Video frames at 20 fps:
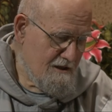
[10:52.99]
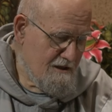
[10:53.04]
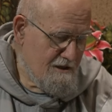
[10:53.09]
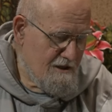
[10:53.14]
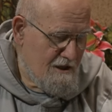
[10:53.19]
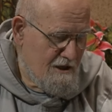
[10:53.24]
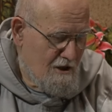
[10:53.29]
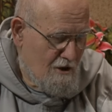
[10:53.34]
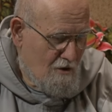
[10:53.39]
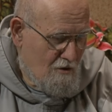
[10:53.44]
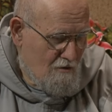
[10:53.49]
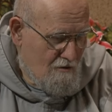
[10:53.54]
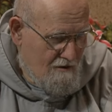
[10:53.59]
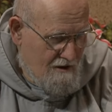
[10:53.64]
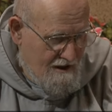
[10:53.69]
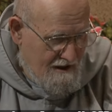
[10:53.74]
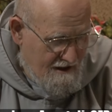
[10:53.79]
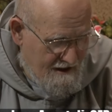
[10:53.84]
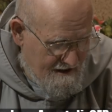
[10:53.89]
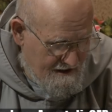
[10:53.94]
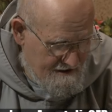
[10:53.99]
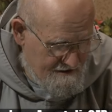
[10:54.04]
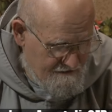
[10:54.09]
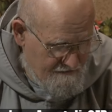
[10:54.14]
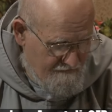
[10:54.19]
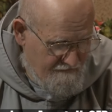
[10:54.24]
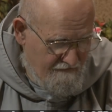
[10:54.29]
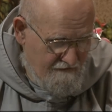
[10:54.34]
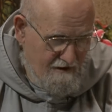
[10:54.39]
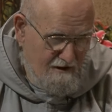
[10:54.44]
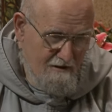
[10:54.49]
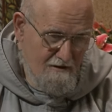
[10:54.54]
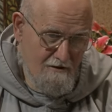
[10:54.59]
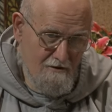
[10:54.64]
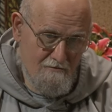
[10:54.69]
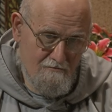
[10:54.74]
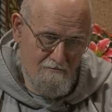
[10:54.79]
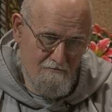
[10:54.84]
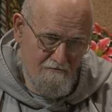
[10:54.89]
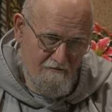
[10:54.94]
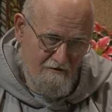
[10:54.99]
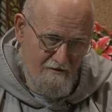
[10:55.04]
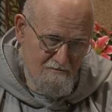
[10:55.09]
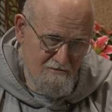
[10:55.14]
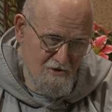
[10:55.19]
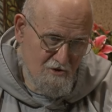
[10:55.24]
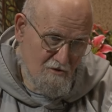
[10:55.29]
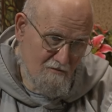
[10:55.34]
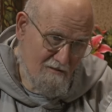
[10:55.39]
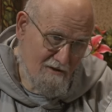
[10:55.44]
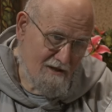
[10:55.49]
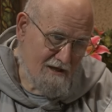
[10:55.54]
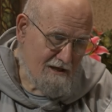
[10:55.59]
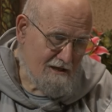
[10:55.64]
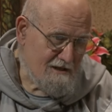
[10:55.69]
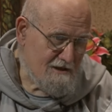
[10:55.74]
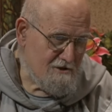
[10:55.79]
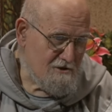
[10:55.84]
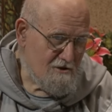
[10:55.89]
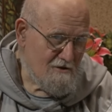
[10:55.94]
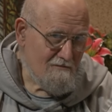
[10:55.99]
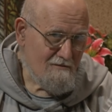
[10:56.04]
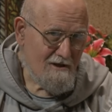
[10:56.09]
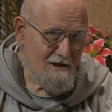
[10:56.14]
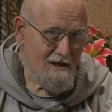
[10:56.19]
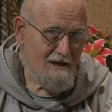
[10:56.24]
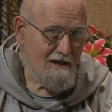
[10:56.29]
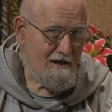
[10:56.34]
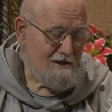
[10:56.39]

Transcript: you know, uh, from, from Jubilee to Jubilee.